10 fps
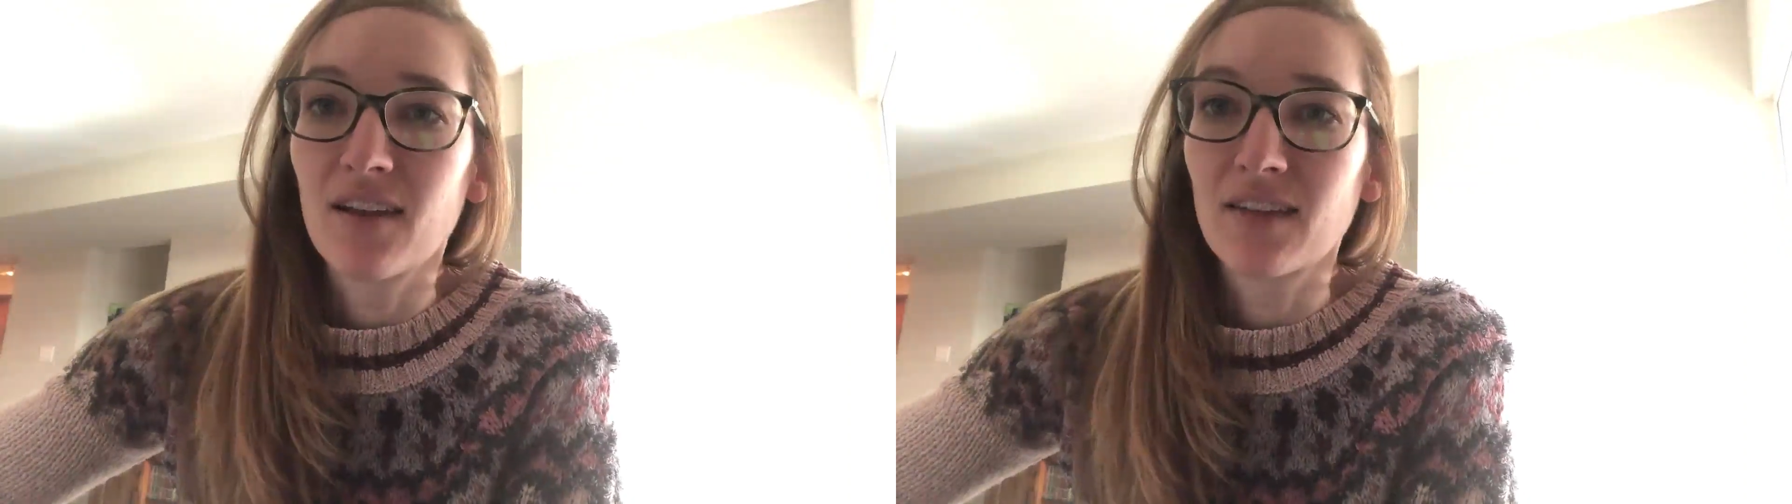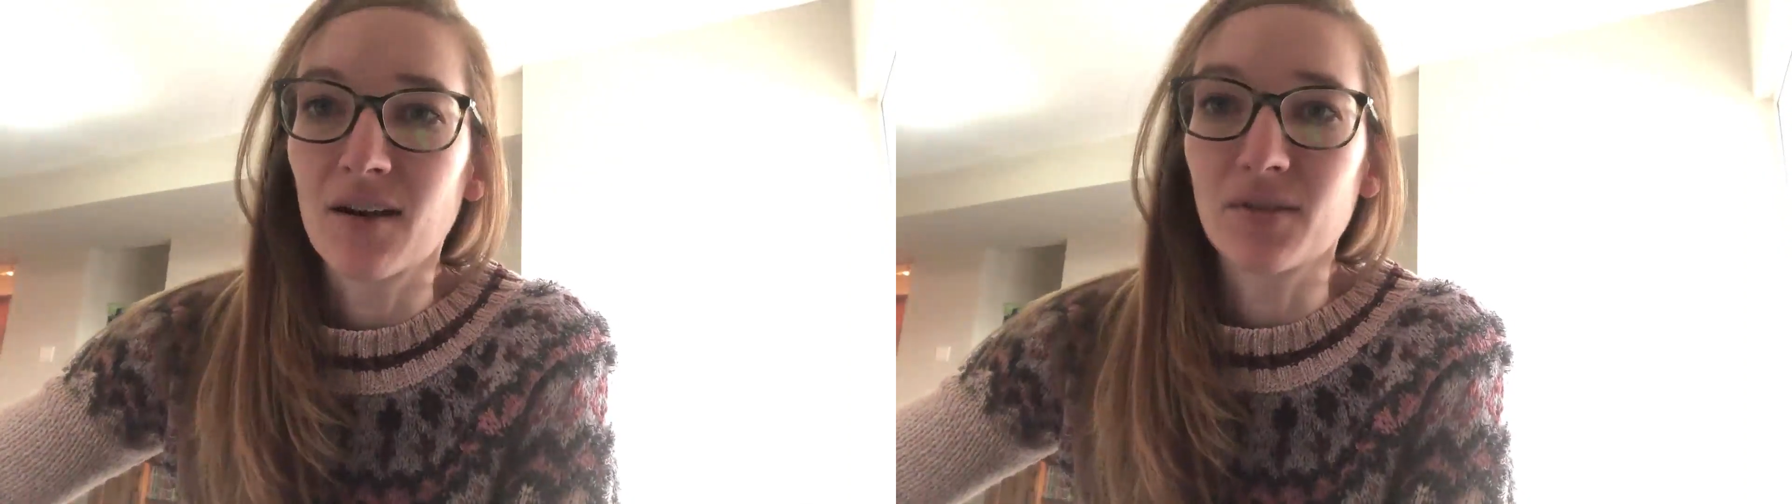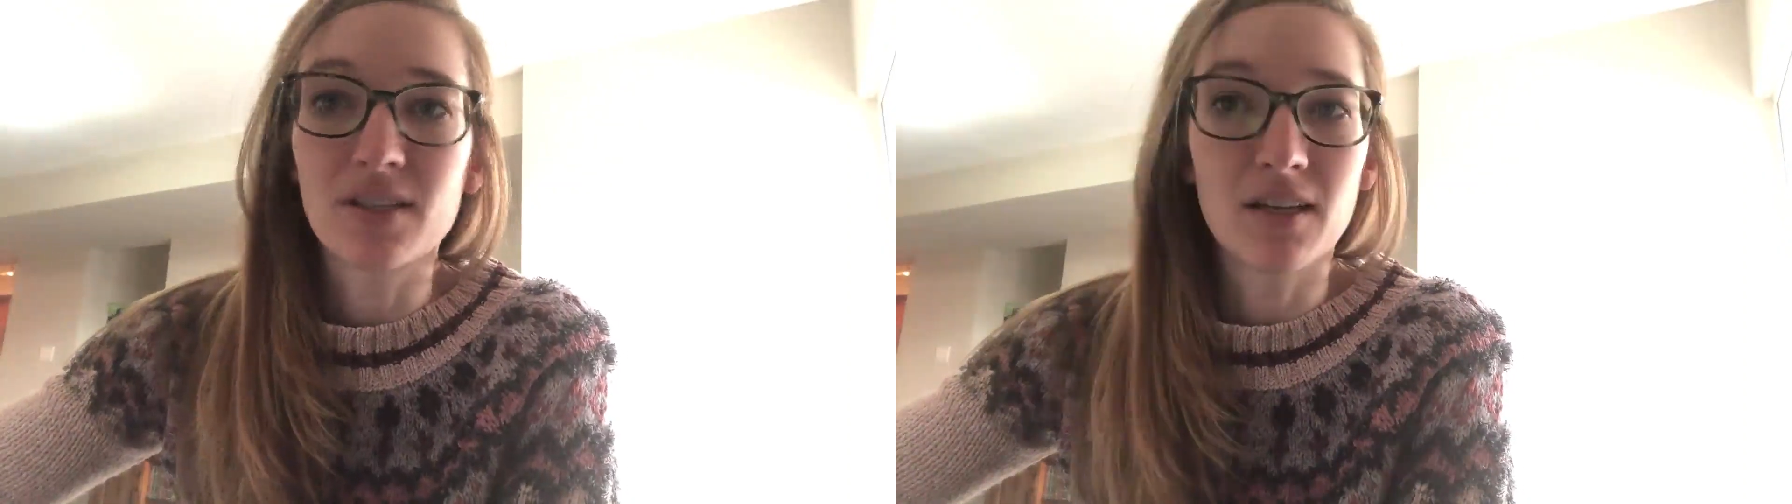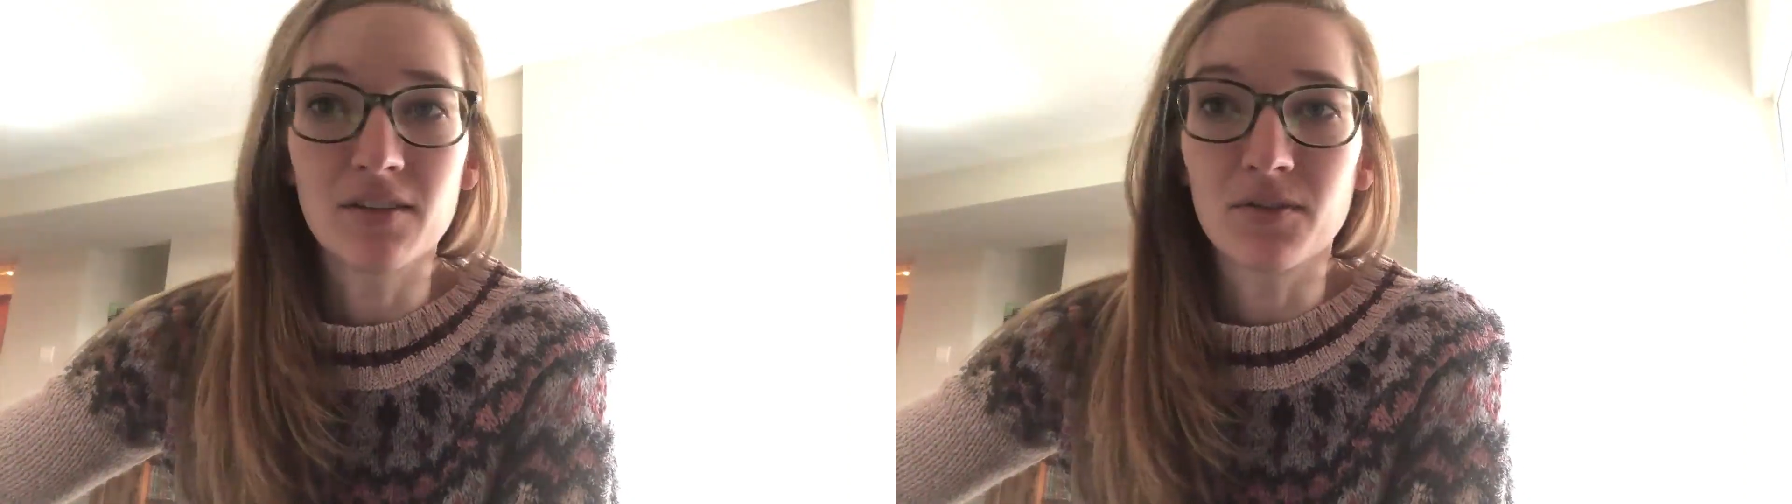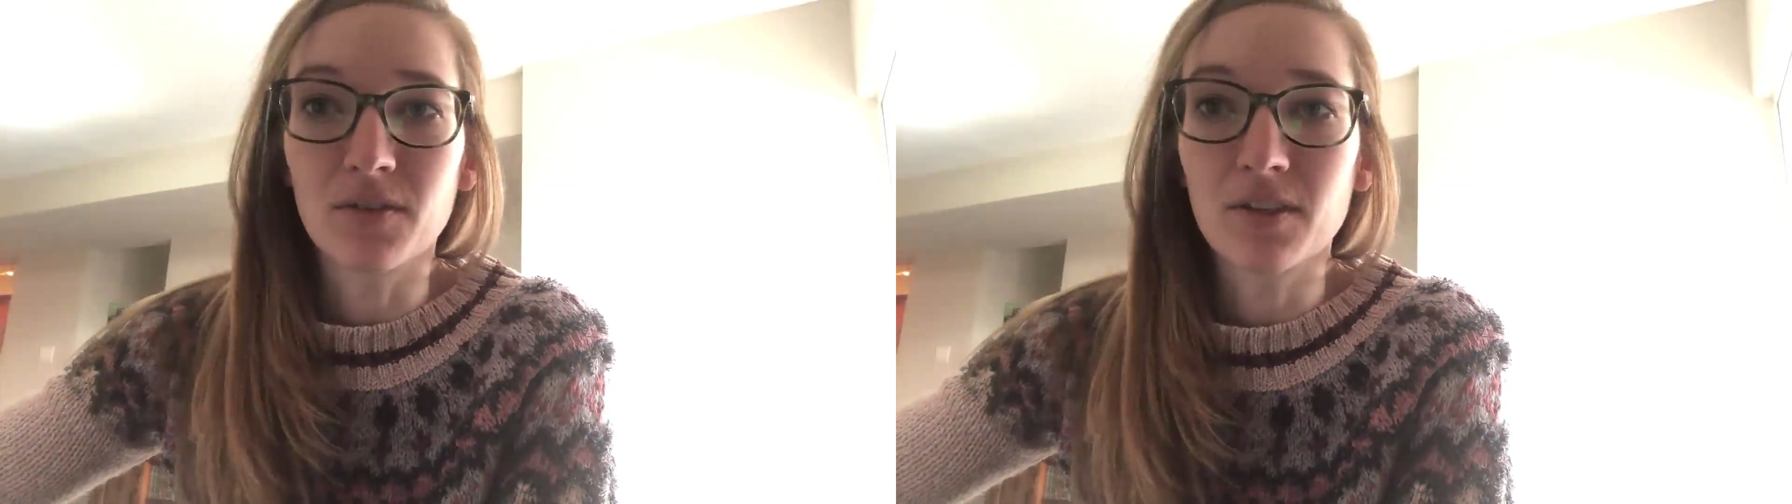that was
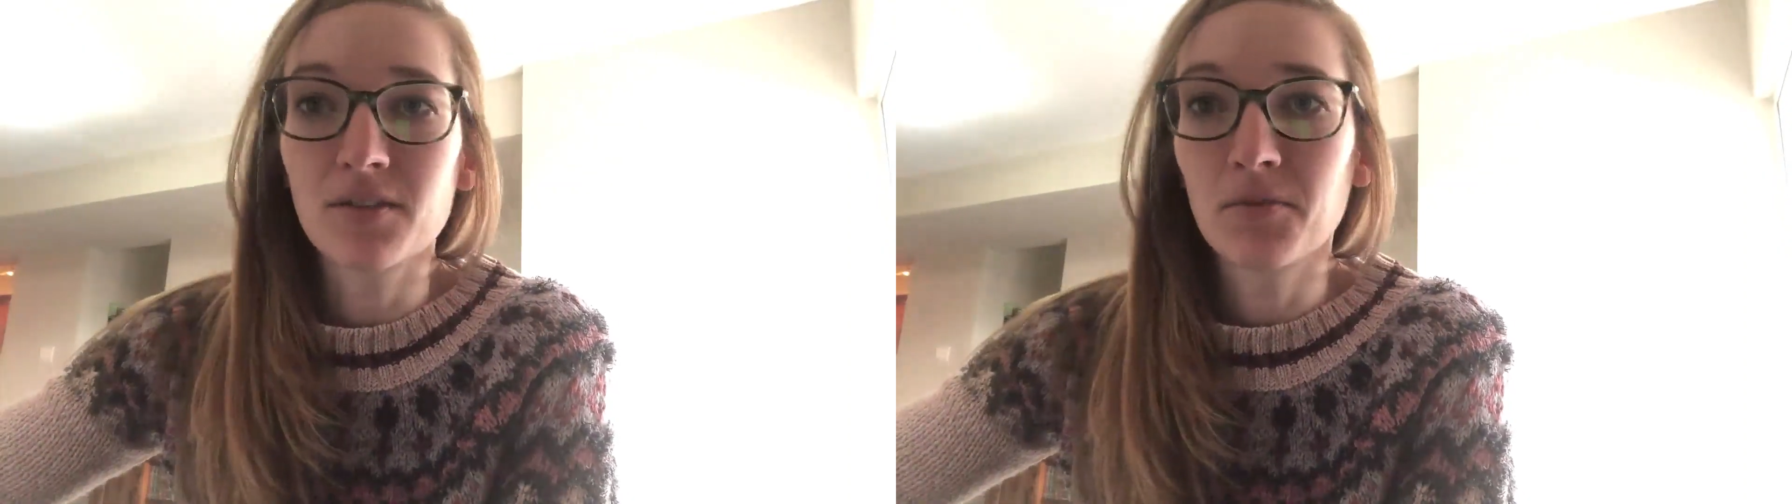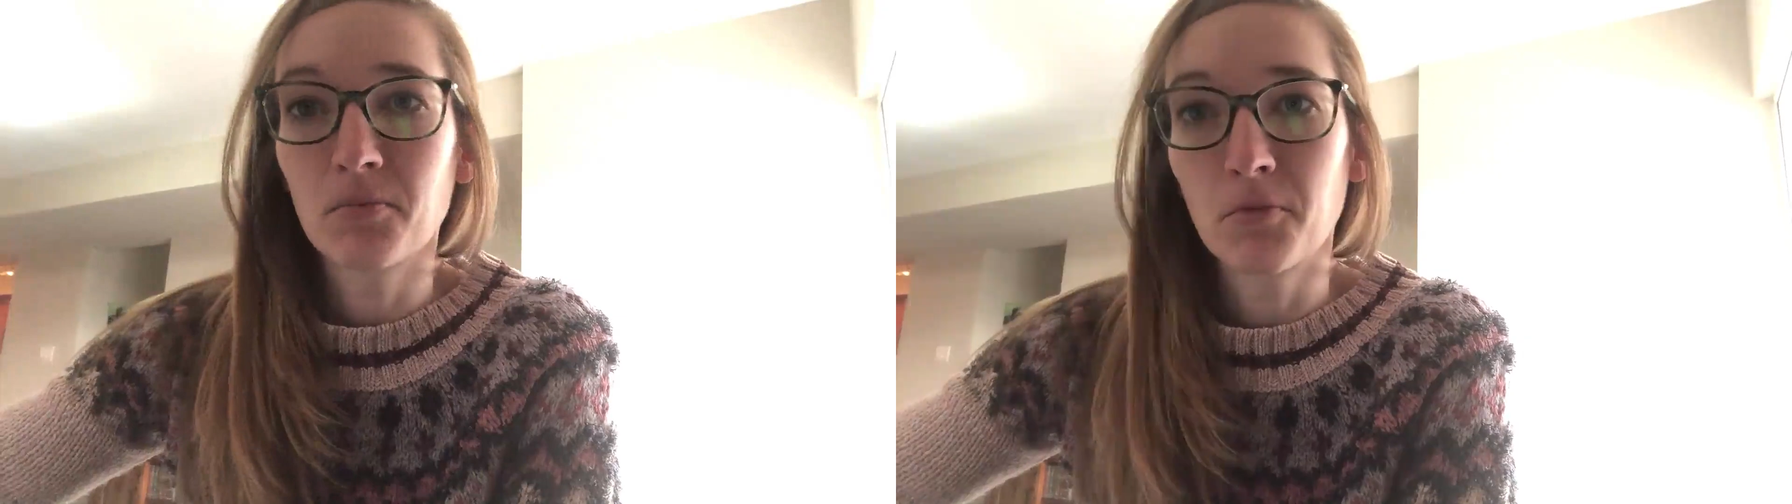indoors.